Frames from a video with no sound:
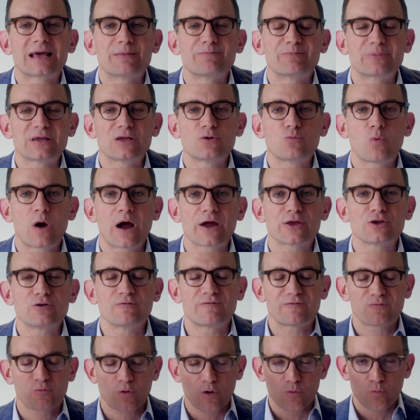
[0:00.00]
at B Y U
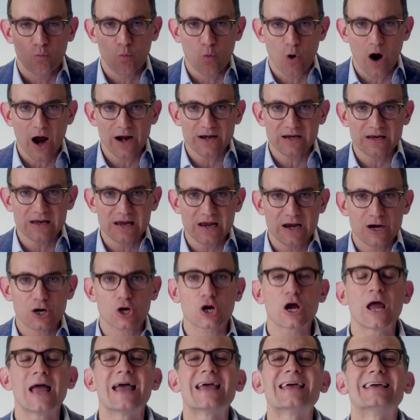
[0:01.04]
for one
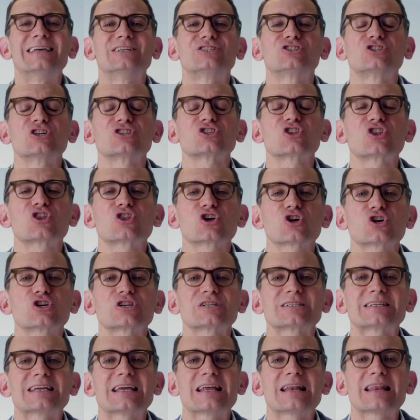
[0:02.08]
year is just
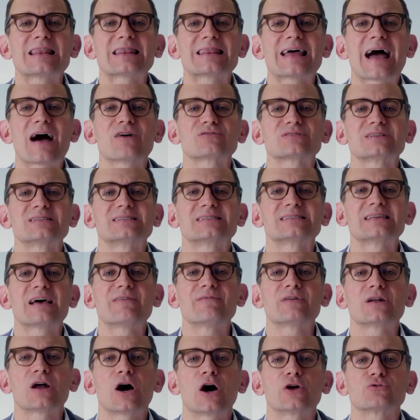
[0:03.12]
thirteen thousand
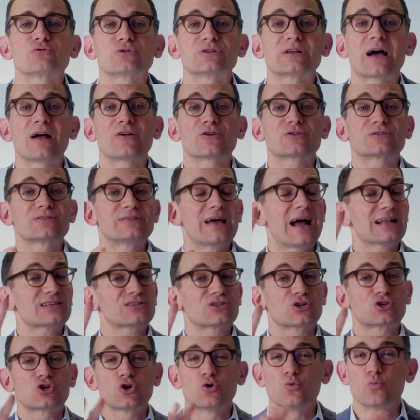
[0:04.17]
seven hundred dollars. That's
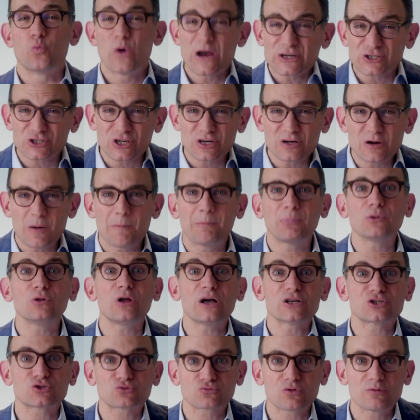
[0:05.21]
the tuition
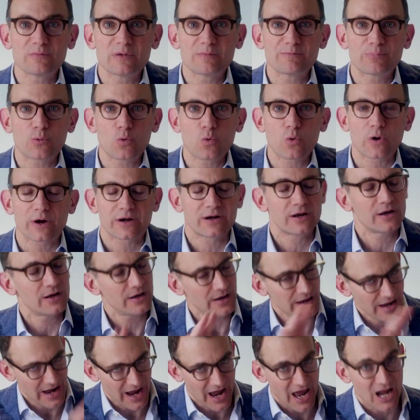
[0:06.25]
plus room and board.
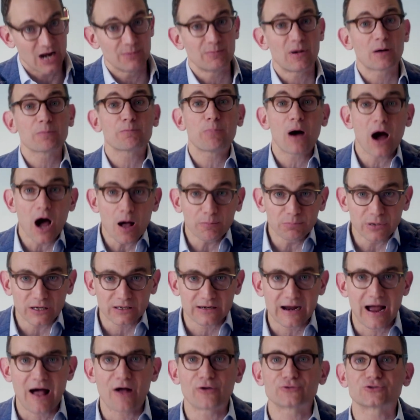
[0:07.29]
And among public
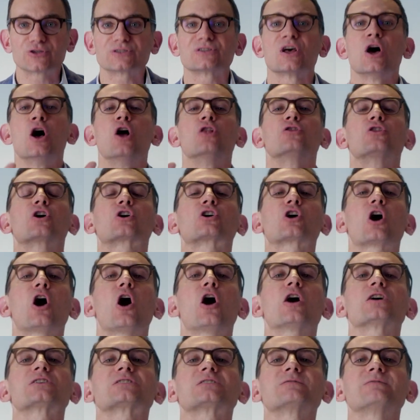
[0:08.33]
colleges, the
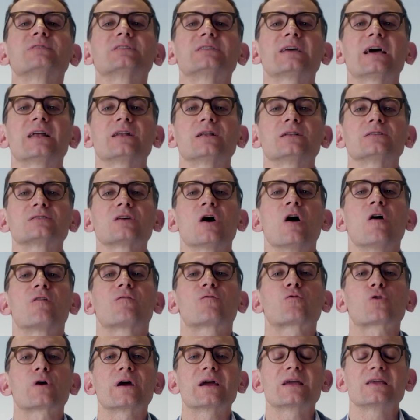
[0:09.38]
cost of attendance
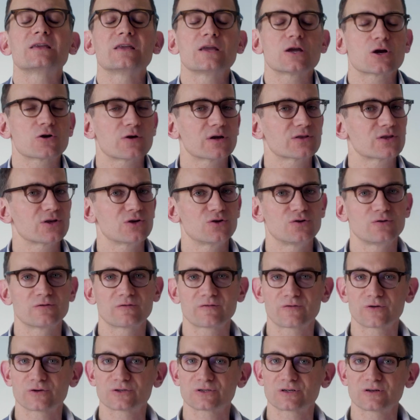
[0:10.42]
for a year at the
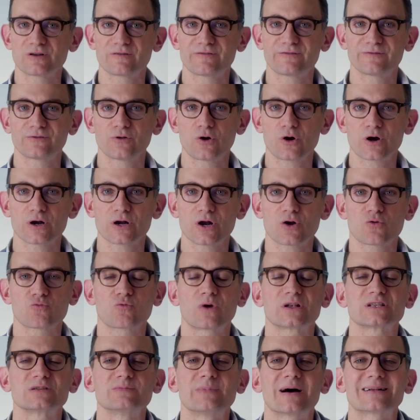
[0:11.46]
University of Florida
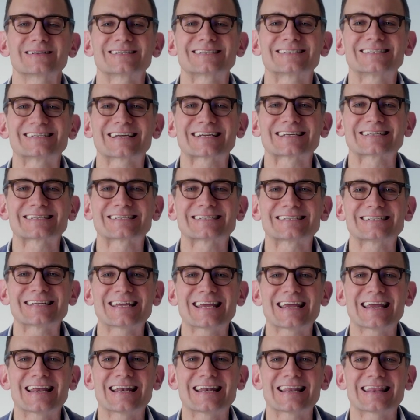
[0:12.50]
runs about
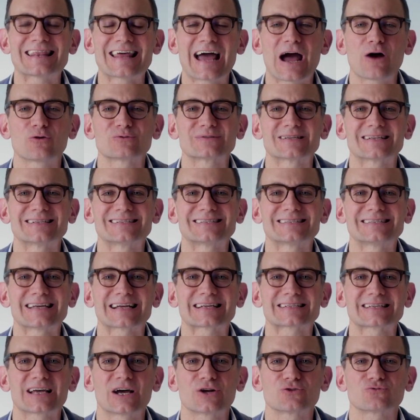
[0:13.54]
sixteen thousand
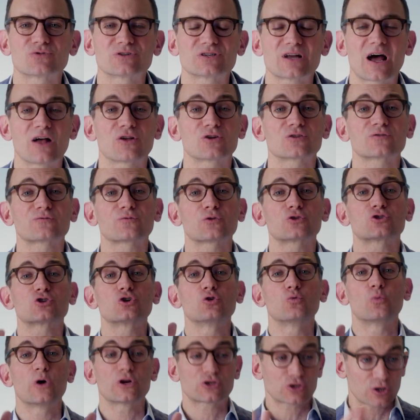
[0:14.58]
six hundred dollars for
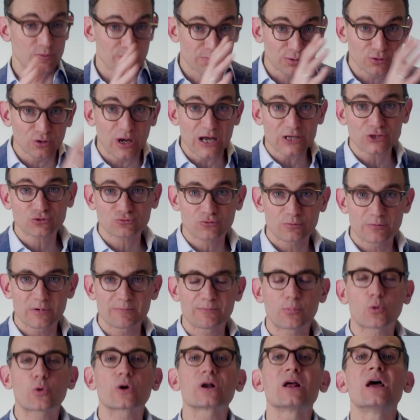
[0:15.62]
tuition plus room
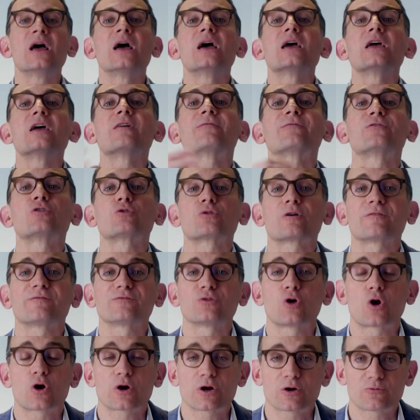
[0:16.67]
and board if you're a
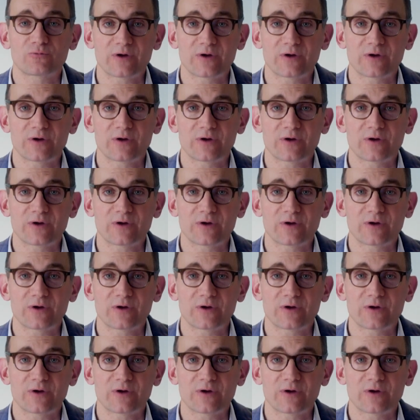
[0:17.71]
Florida